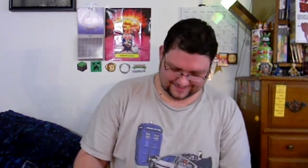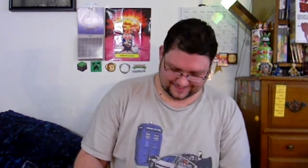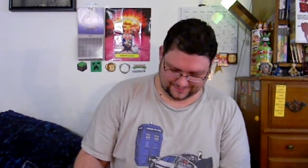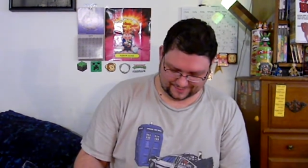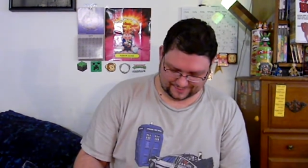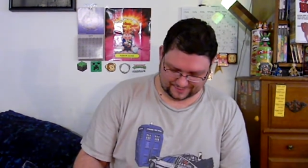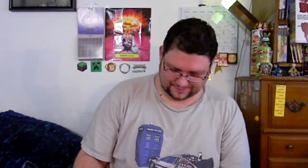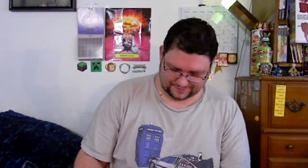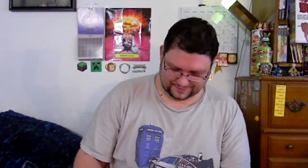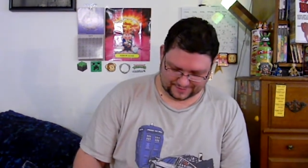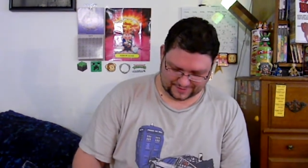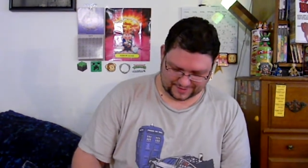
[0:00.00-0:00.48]

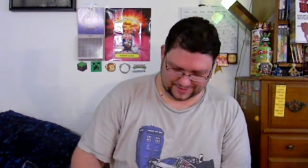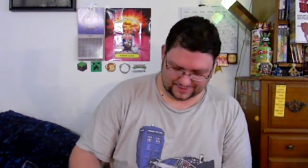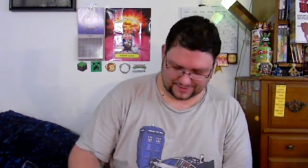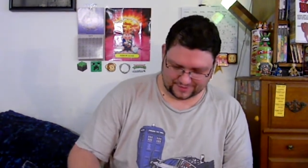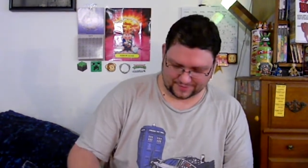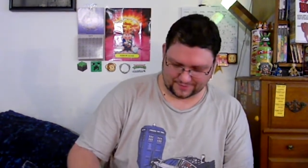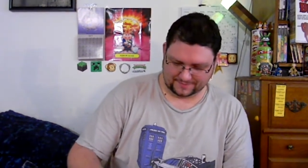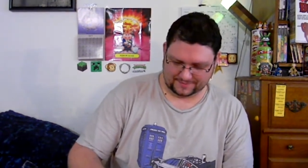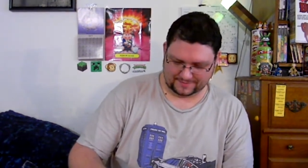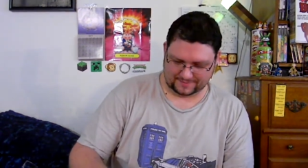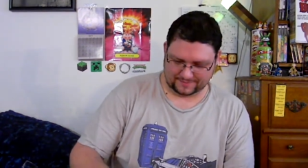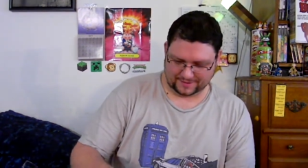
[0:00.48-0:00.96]
oh, they
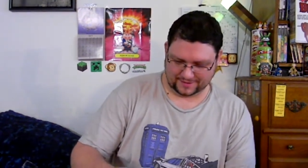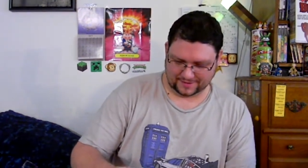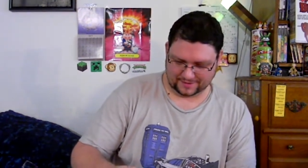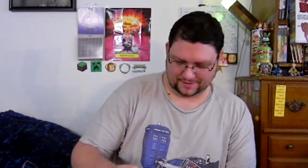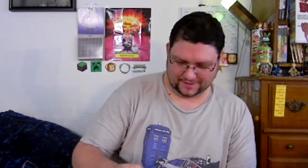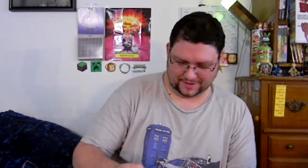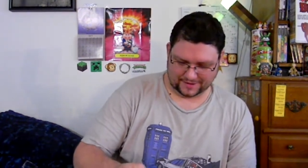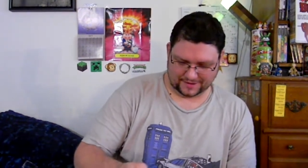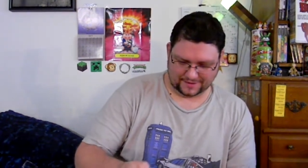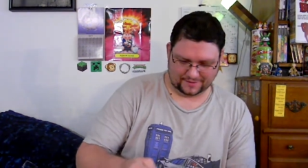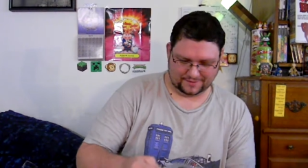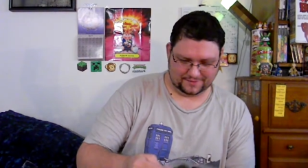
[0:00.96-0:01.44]
know me better
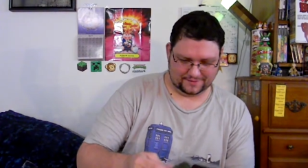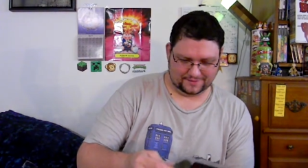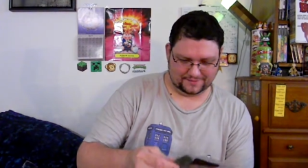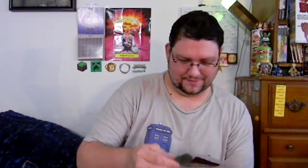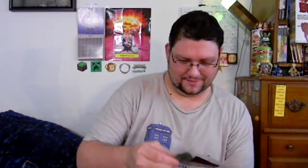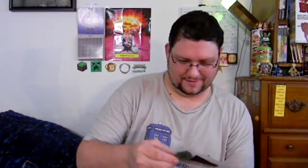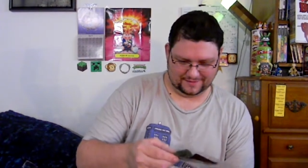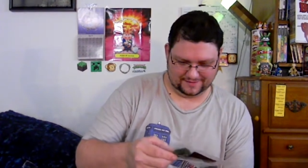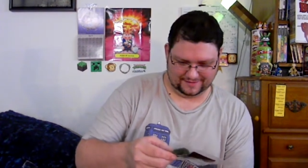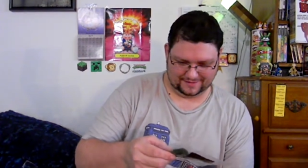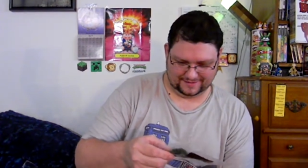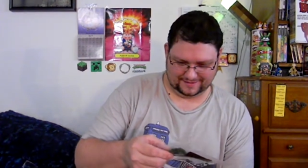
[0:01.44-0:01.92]

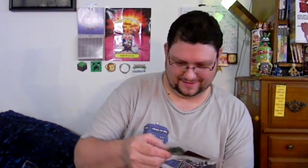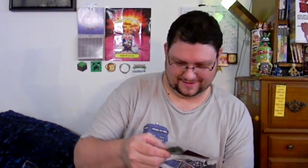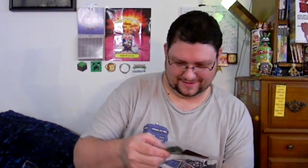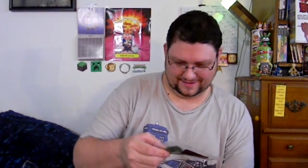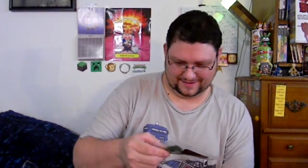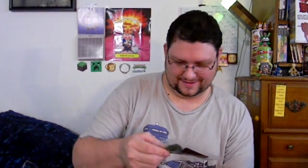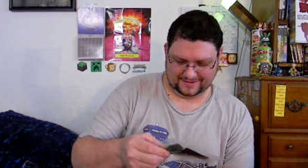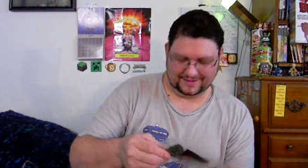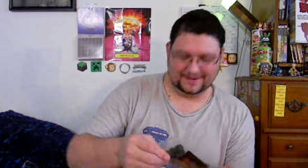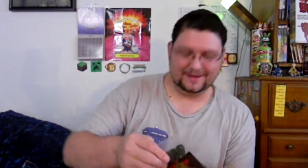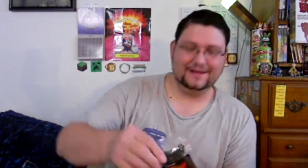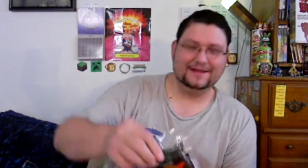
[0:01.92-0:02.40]
than
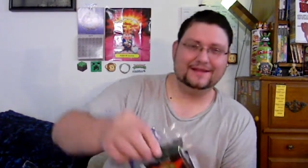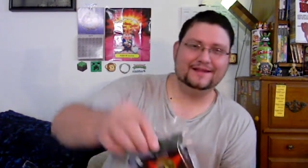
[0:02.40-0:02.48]
in,